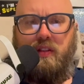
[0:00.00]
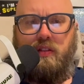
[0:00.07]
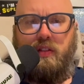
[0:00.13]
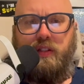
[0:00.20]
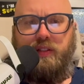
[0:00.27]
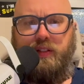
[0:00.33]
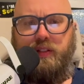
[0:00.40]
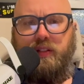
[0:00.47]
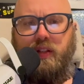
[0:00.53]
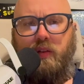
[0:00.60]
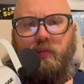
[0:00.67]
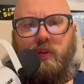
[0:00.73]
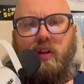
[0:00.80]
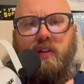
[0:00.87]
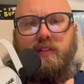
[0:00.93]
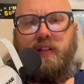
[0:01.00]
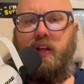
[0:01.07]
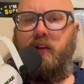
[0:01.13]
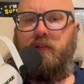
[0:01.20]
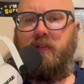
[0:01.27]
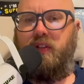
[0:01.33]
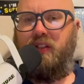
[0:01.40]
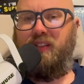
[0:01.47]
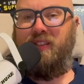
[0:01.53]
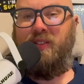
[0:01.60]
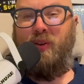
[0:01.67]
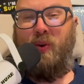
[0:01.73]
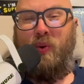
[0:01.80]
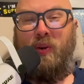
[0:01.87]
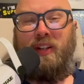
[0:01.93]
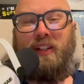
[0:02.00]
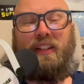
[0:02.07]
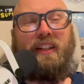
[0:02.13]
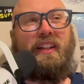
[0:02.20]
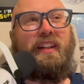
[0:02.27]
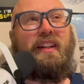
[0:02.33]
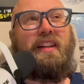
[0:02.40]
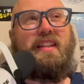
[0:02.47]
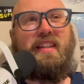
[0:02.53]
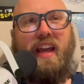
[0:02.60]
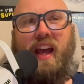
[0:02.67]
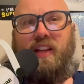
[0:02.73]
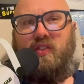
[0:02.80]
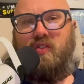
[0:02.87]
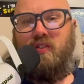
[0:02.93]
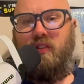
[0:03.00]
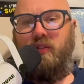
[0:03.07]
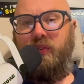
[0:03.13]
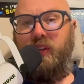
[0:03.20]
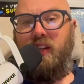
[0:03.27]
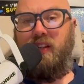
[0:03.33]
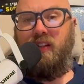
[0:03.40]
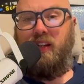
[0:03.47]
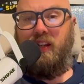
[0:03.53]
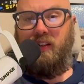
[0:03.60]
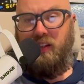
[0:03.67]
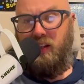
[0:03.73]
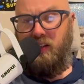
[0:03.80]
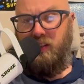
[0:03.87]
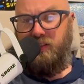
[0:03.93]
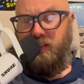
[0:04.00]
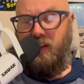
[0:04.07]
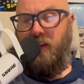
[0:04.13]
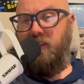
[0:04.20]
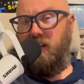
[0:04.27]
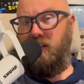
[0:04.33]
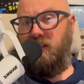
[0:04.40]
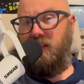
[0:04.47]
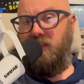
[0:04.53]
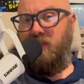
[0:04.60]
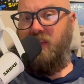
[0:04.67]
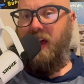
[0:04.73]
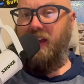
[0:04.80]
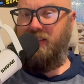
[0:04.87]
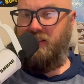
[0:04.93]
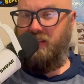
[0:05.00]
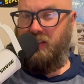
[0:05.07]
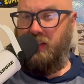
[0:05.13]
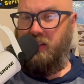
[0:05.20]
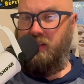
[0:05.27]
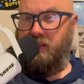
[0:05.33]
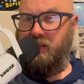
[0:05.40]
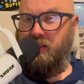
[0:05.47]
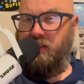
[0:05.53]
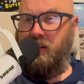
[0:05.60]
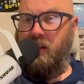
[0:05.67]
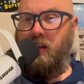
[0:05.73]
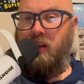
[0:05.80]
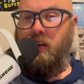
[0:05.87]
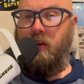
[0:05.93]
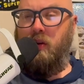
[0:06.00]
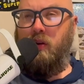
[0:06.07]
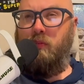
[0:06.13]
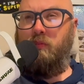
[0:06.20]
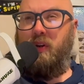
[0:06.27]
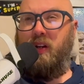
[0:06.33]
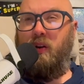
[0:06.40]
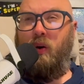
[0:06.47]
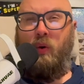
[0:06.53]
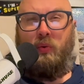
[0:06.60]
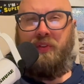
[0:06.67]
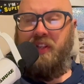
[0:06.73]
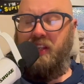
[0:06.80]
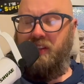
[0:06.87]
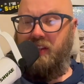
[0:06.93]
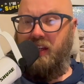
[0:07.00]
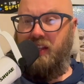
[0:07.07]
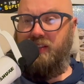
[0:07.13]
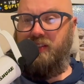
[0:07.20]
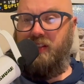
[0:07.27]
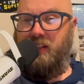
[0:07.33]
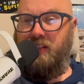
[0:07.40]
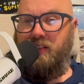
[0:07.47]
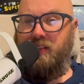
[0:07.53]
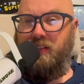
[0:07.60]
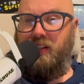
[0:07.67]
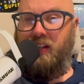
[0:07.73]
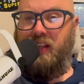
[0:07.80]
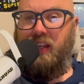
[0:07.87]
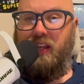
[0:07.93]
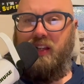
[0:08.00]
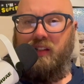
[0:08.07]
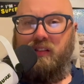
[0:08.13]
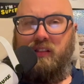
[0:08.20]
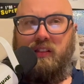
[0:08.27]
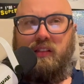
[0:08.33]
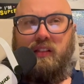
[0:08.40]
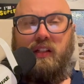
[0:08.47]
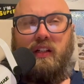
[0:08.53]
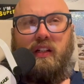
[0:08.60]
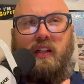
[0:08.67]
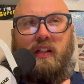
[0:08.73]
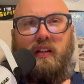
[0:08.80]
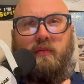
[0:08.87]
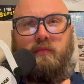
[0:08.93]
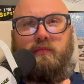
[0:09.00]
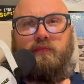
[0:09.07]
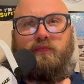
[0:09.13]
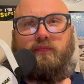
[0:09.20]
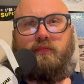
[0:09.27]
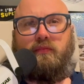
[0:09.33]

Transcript: in Jesus and we are saved. So, yes, learning can get us to heaven in that sense, but only in that sense. And again, um,